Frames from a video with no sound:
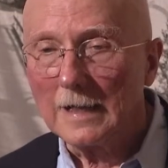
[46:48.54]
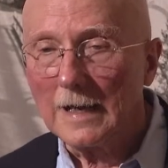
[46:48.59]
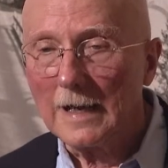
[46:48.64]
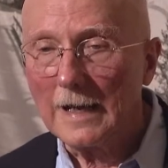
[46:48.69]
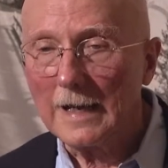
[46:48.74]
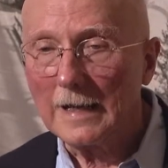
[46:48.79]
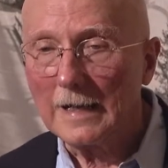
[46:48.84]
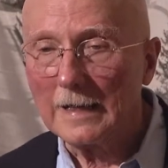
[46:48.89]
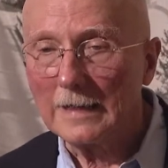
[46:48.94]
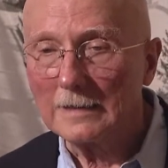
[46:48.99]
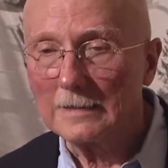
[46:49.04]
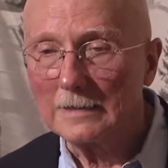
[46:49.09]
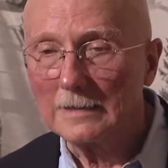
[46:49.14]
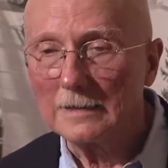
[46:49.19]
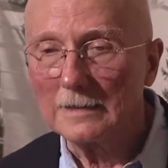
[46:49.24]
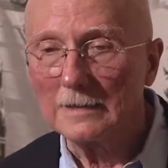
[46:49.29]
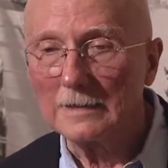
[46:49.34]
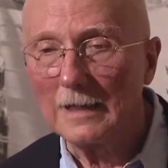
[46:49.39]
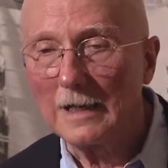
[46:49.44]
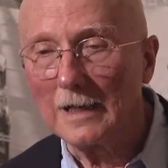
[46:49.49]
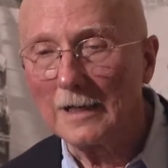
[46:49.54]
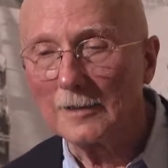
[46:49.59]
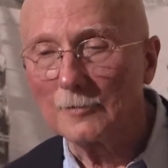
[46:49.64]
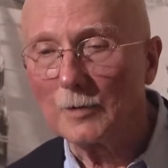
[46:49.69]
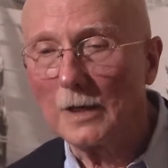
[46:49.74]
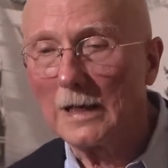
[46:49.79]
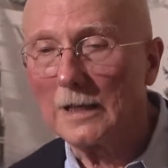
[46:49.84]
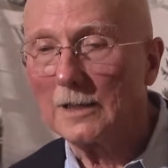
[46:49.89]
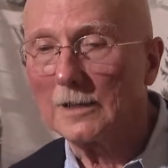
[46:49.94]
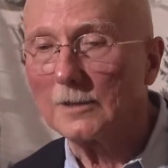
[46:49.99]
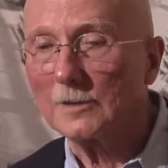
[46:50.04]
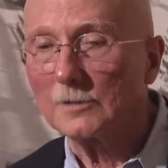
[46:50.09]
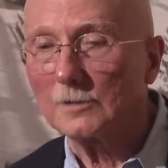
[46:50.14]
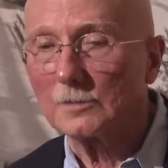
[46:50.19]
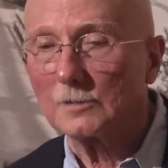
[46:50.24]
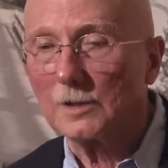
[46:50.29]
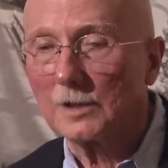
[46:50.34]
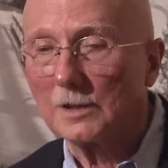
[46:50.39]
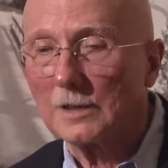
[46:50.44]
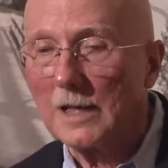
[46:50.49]
And uh,
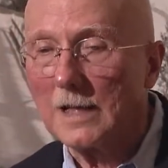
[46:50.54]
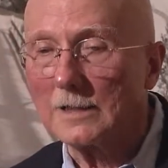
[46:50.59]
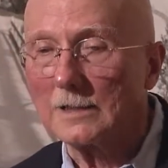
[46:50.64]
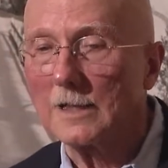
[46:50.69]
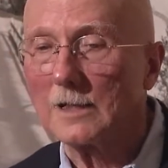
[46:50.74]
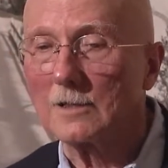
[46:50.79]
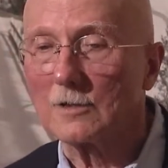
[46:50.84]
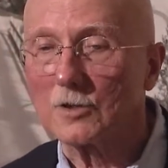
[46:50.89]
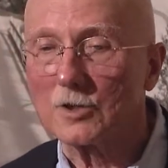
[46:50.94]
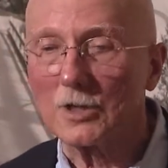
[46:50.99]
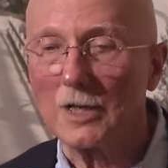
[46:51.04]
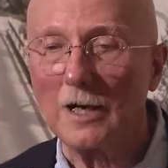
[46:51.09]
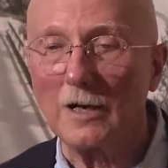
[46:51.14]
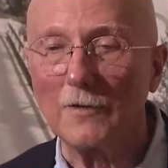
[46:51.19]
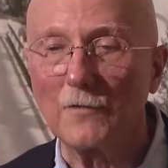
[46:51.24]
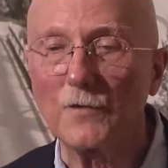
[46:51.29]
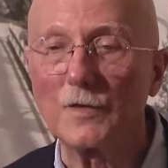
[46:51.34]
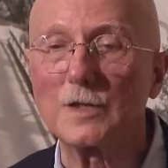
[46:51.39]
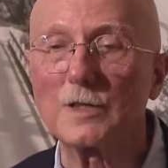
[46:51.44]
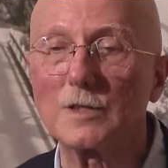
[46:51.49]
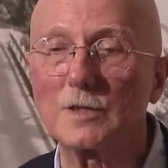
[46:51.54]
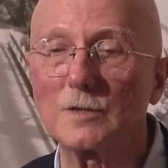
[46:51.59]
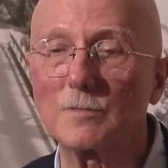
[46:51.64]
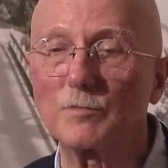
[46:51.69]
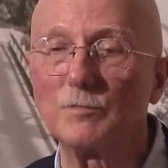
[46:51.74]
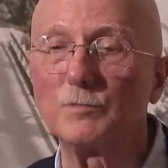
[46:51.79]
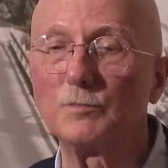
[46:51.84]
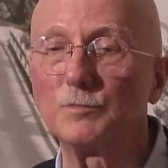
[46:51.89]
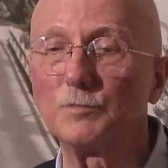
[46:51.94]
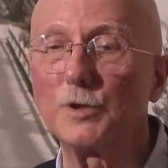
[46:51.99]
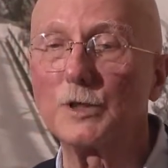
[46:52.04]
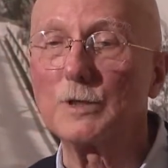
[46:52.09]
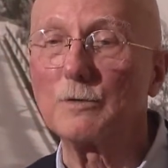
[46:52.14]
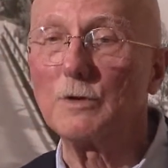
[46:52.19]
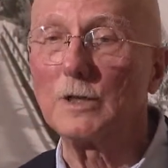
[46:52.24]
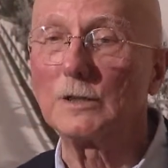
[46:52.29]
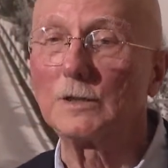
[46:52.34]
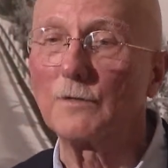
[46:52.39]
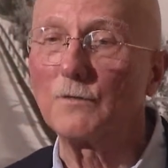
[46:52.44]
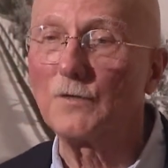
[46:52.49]
while the continental shelf is pretty
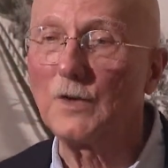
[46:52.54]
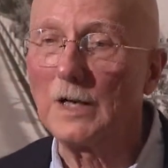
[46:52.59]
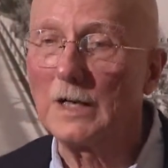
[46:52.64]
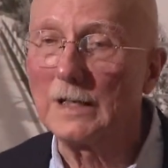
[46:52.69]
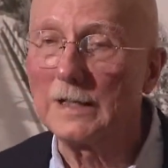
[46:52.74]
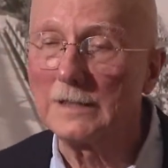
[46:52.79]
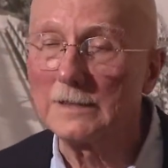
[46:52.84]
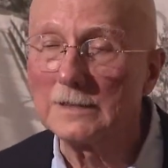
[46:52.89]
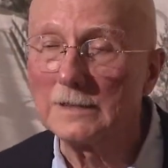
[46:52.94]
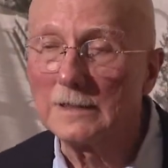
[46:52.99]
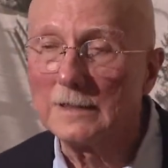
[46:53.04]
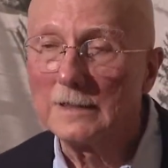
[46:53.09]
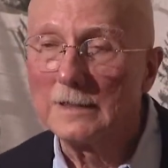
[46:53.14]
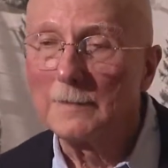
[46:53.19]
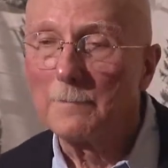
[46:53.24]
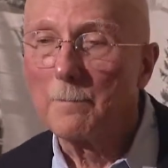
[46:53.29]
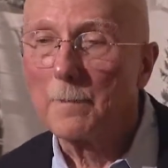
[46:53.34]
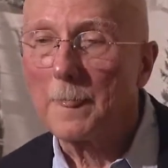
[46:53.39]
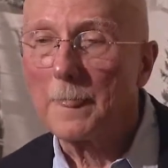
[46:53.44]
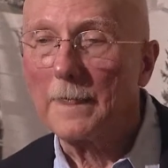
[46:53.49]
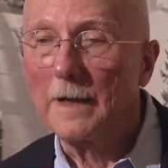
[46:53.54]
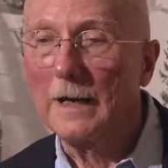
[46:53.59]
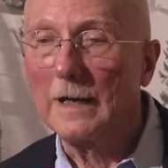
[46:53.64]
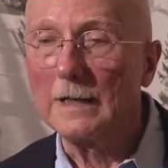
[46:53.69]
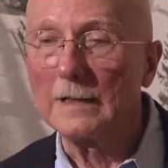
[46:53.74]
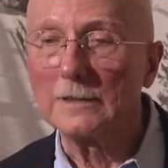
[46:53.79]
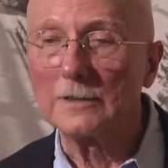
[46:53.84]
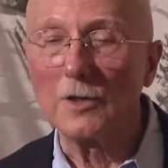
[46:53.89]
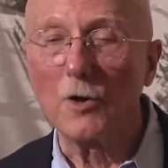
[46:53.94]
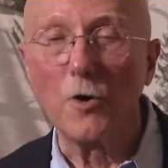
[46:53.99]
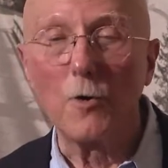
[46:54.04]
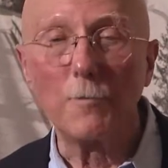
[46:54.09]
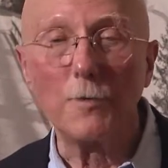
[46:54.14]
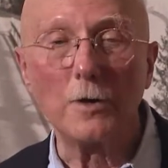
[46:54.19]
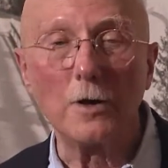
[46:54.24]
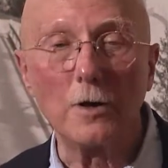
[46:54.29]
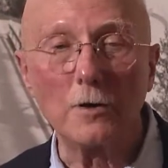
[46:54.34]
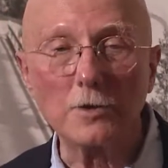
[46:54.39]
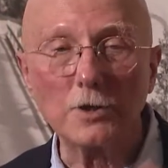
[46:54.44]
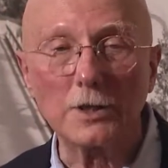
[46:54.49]
well defined, uh, the
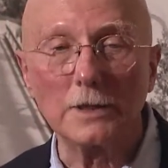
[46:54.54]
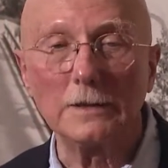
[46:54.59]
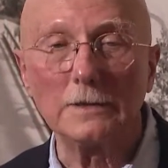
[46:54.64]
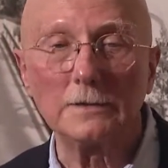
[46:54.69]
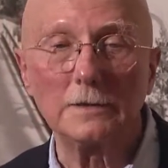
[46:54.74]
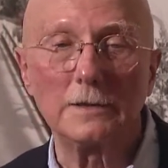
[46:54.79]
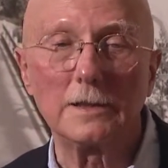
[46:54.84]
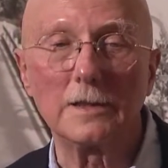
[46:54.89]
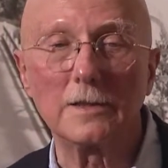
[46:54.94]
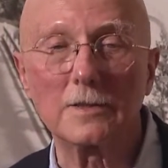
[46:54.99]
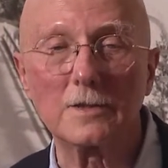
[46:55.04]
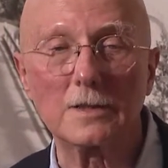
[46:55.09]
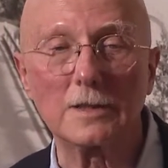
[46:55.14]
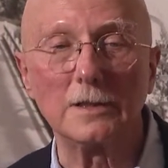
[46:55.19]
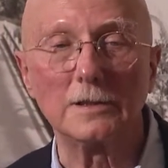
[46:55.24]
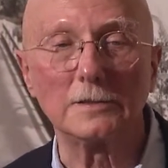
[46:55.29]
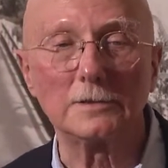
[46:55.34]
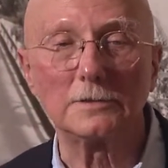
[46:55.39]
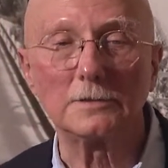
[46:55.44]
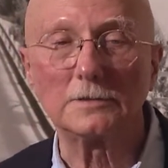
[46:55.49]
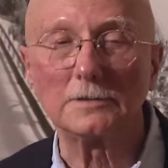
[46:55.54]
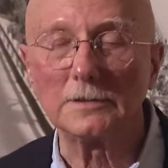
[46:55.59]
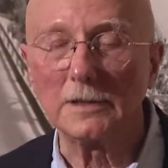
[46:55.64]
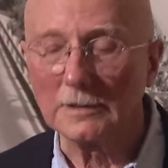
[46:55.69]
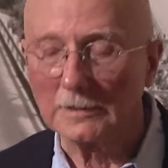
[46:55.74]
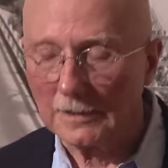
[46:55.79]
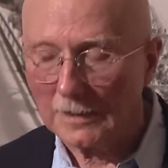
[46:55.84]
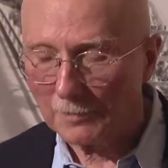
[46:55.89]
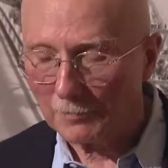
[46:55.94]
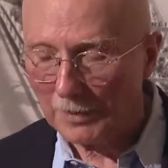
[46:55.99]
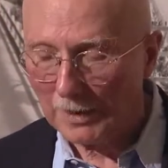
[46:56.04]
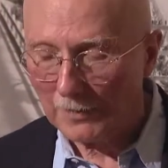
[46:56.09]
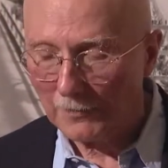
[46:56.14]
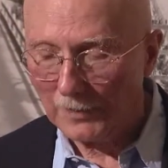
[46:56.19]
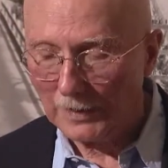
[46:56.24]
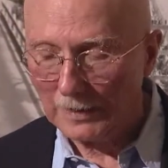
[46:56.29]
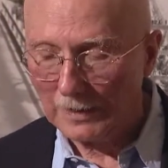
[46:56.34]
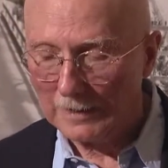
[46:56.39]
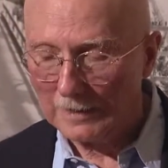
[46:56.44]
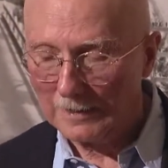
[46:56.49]
open ocean is still a little bit of
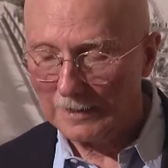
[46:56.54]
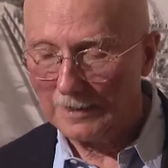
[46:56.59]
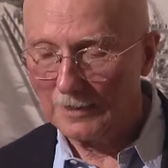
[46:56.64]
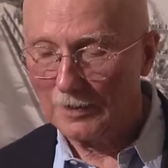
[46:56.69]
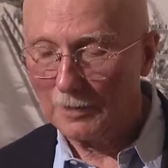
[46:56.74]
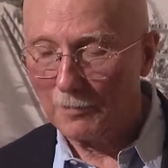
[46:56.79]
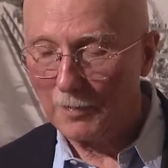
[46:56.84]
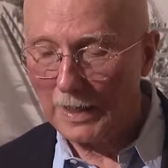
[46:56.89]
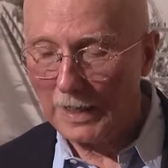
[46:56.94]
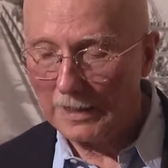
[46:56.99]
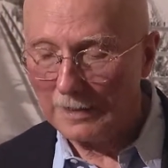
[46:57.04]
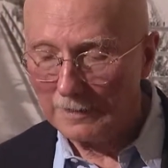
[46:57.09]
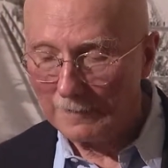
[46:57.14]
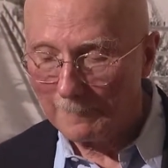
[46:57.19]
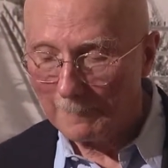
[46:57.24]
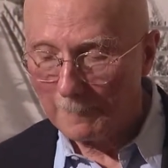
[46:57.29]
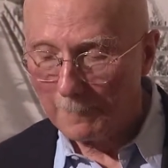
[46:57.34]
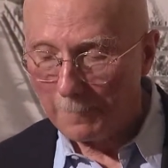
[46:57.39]
a, a debate.